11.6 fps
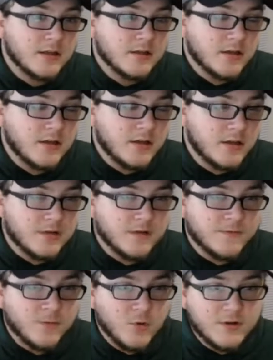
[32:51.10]
on
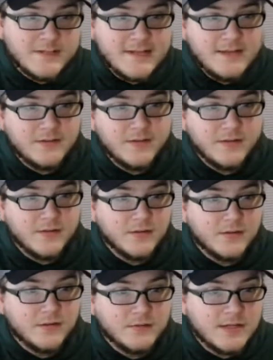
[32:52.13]
the 14th,
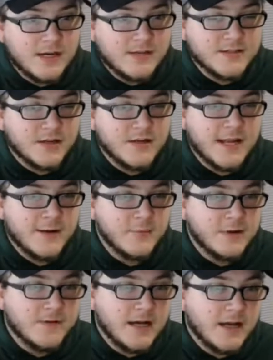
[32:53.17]
next Sunday,
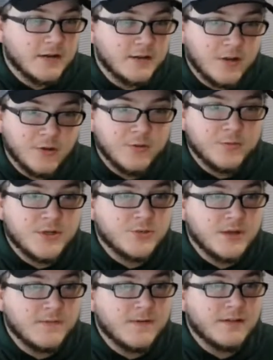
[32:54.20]
we've got another
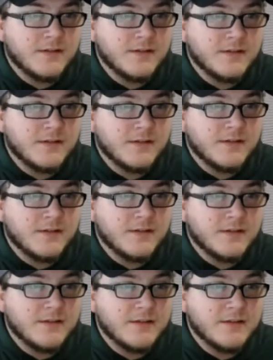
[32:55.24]
325 game,
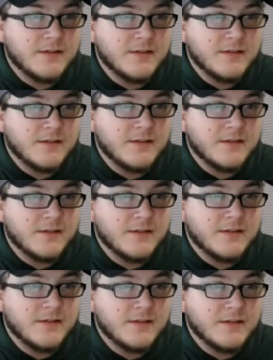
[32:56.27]
Packers versus the
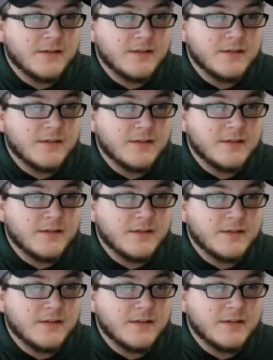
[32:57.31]
Seahawks, this time
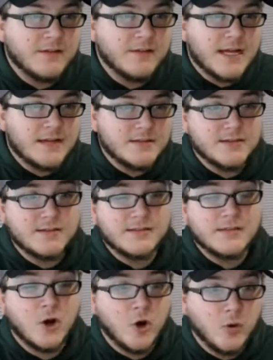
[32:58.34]
on CBS. This
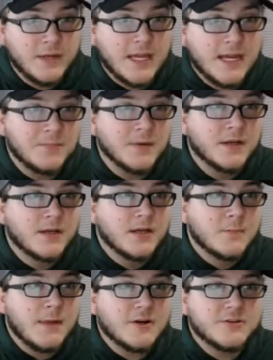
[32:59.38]
is a home game.
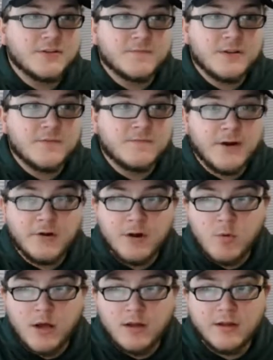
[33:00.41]
Packers have done very
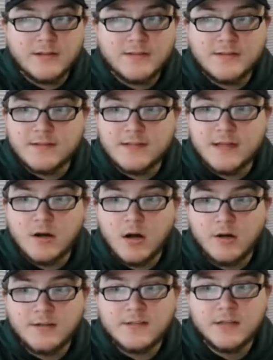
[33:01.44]
well against the
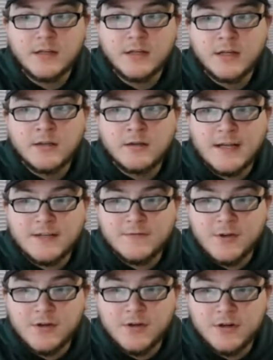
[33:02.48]
Seahawks in the last
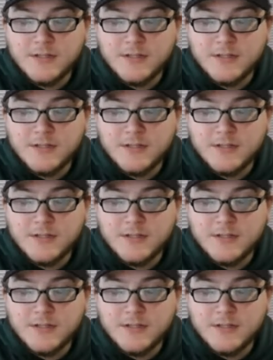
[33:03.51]
few years,